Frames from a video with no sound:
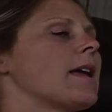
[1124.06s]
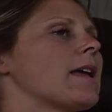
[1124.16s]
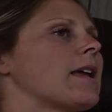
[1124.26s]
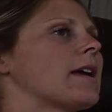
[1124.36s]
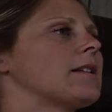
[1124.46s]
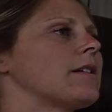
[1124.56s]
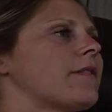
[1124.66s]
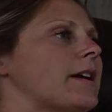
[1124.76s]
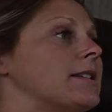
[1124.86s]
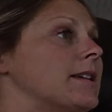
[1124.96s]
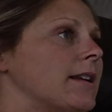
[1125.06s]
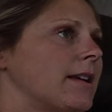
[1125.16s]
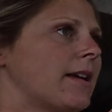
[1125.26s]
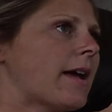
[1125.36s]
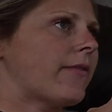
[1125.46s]
And if I
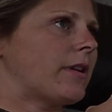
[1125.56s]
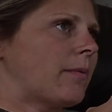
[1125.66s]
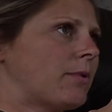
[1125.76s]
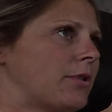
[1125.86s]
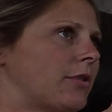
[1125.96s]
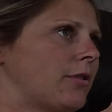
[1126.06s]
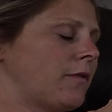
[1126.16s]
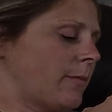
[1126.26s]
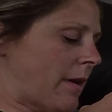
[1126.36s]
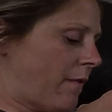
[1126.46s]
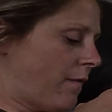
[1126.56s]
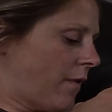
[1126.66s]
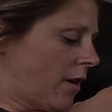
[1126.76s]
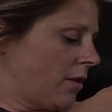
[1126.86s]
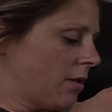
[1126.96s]
didn't have an epidural for my
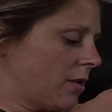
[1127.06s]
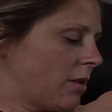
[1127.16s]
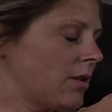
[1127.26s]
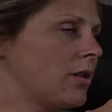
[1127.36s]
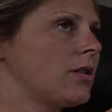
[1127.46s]
first